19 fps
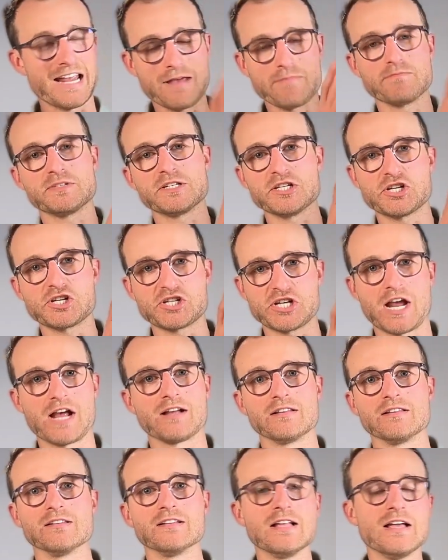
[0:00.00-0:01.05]
empty
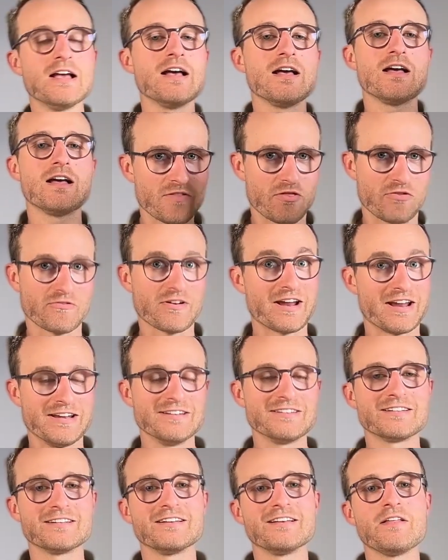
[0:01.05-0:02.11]
shell thread,